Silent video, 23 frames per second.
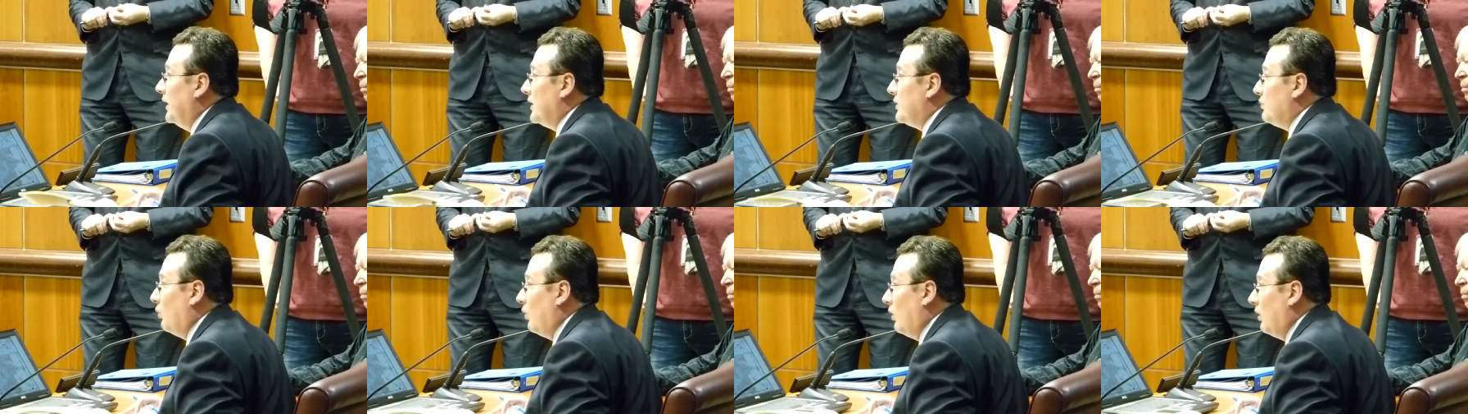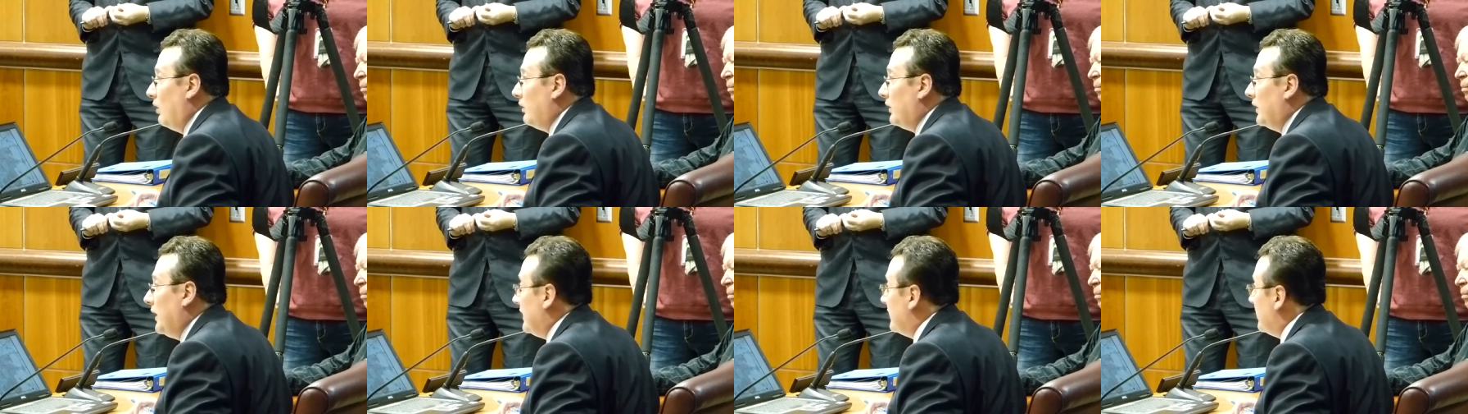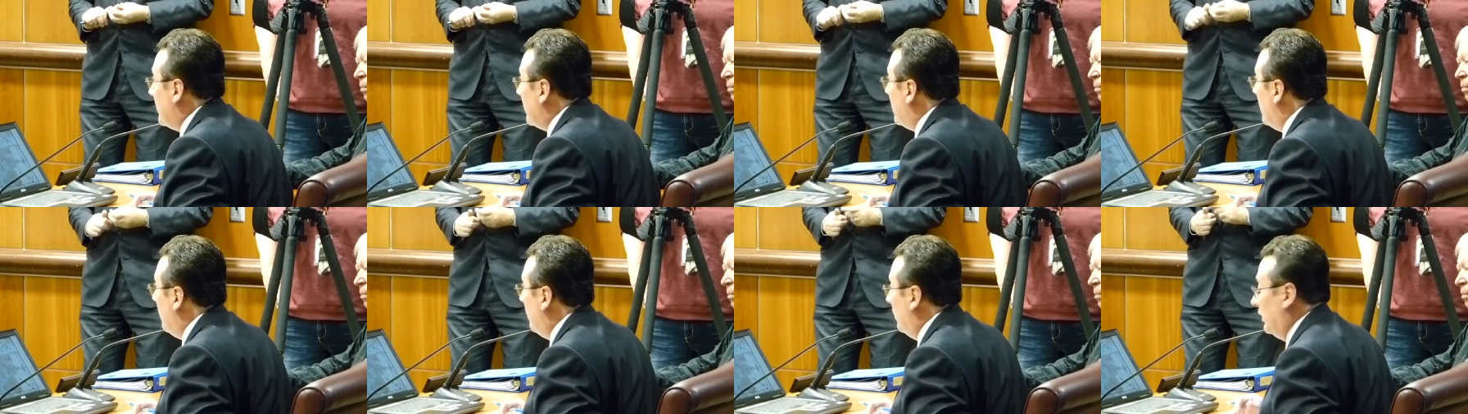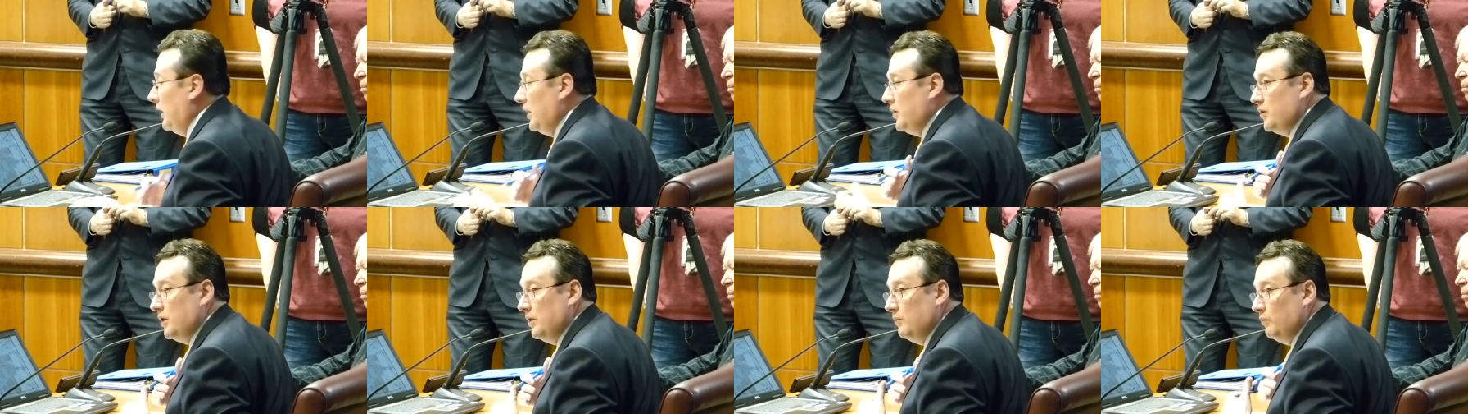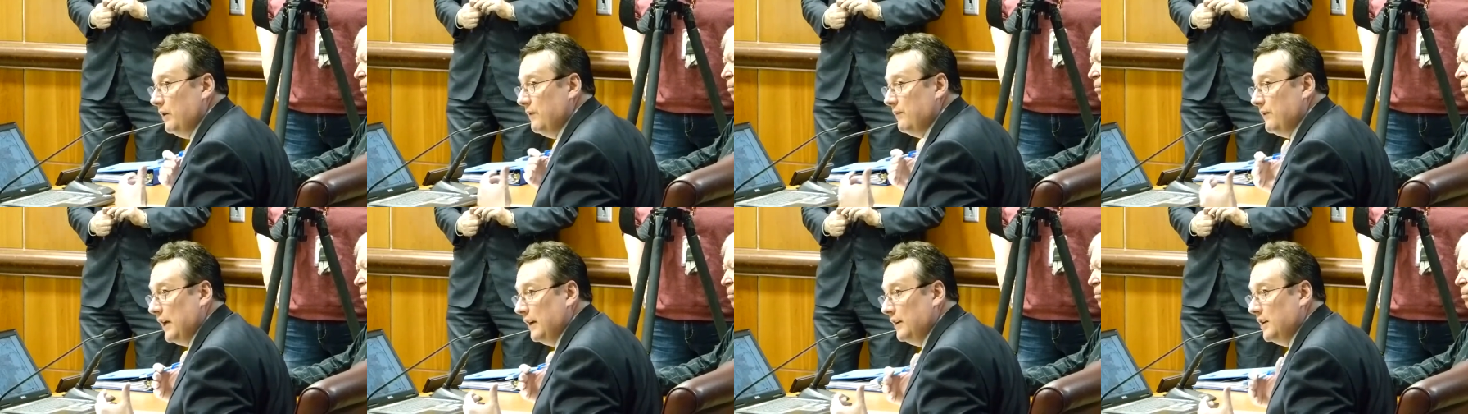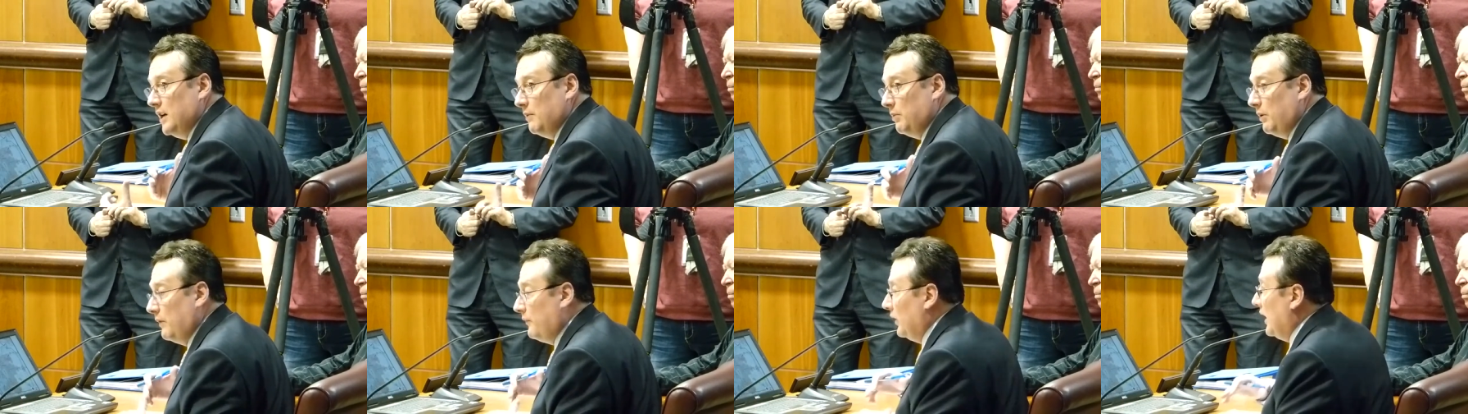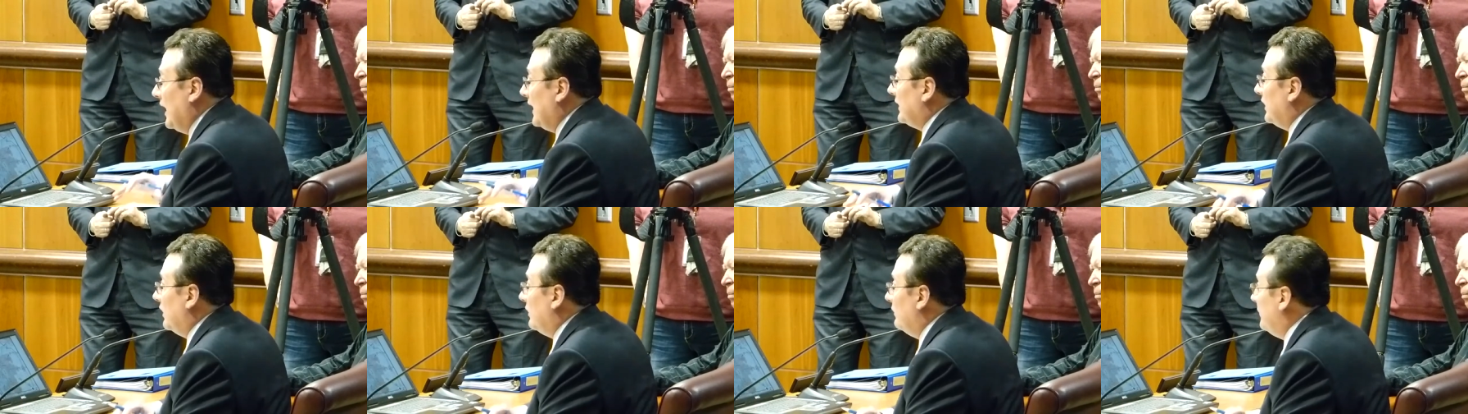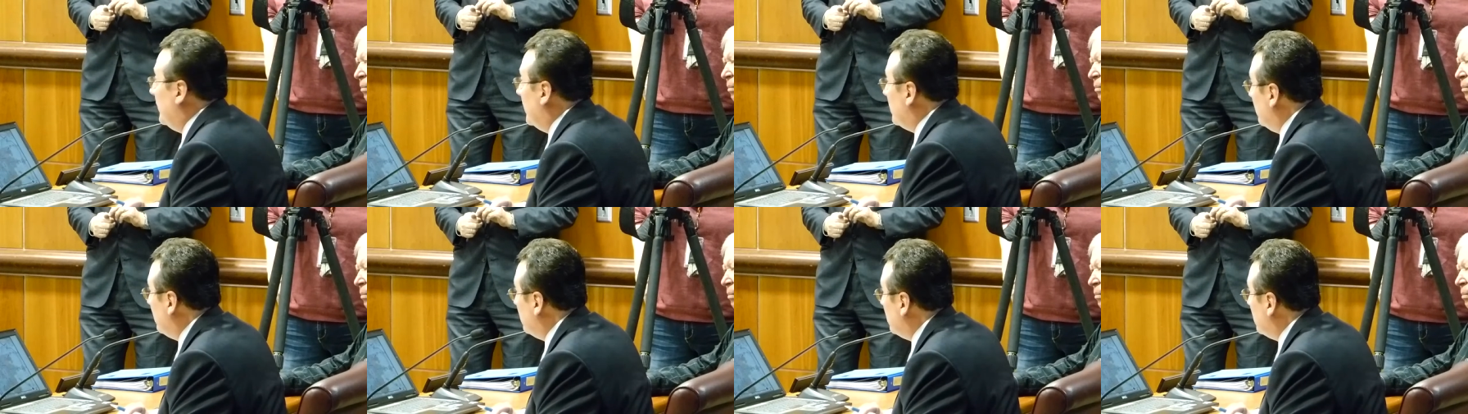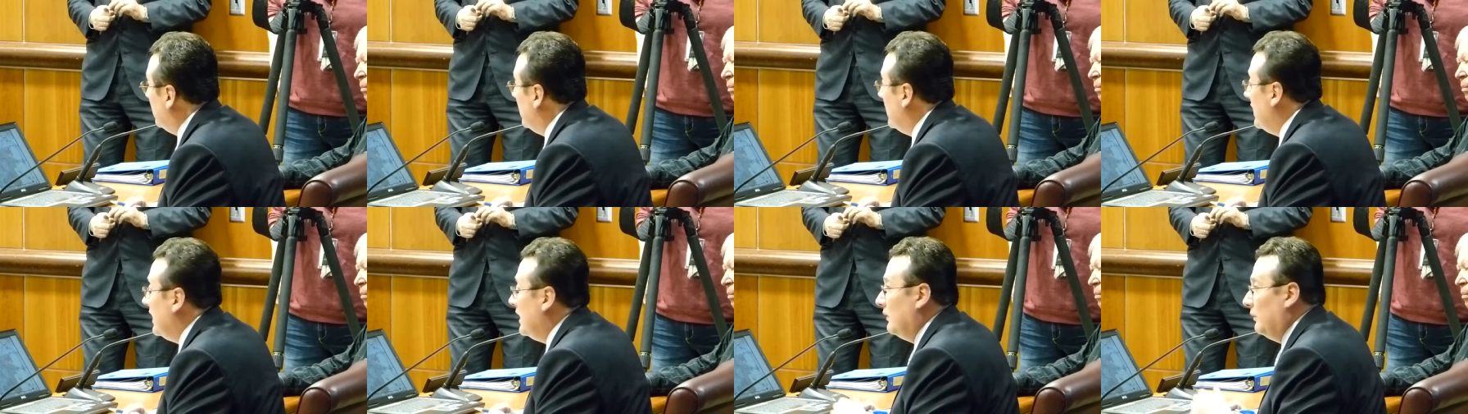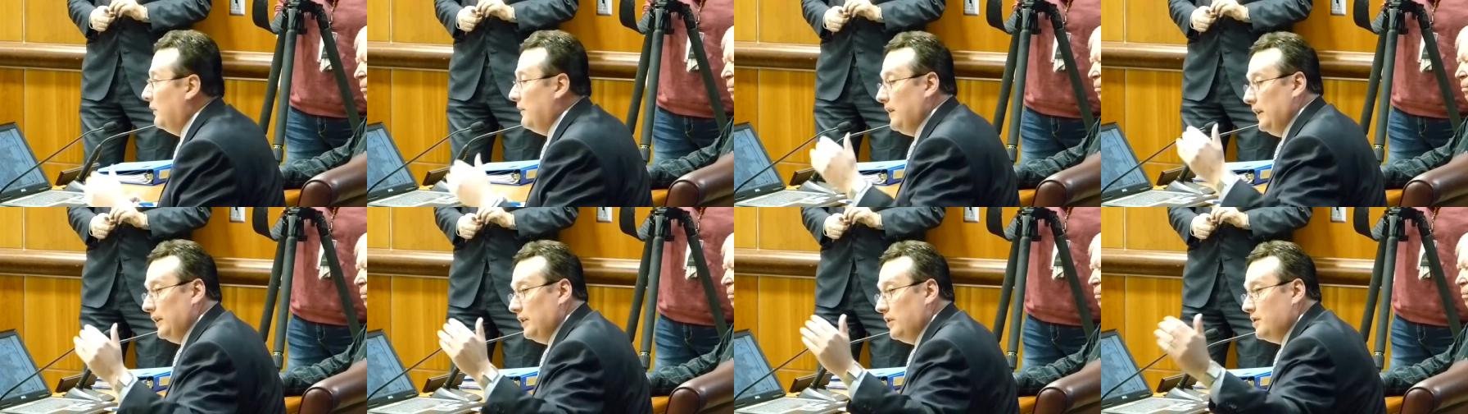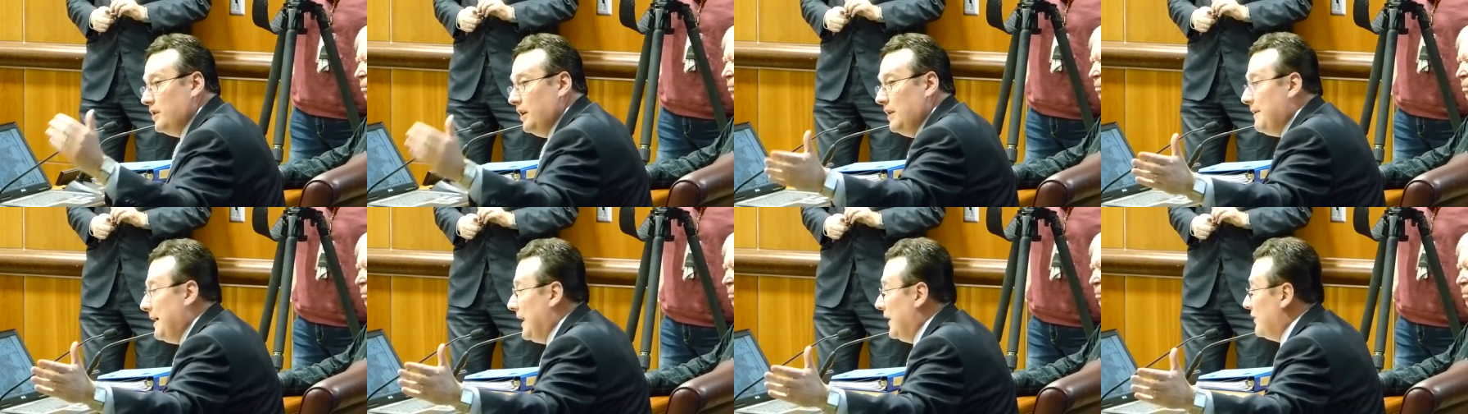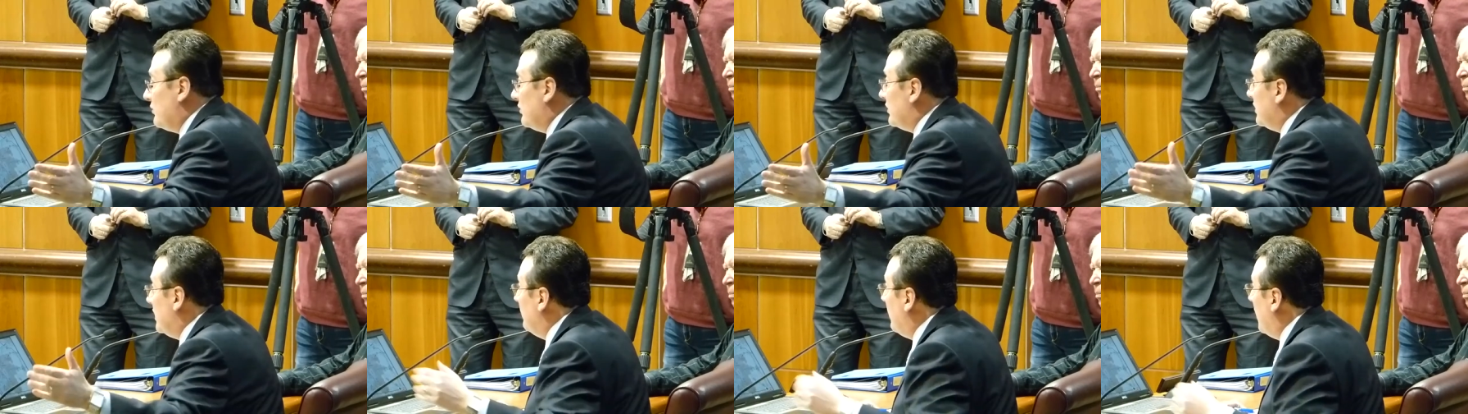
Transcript: is work as a coalition. We've got a number of elected officials. We've got the city manager, Steve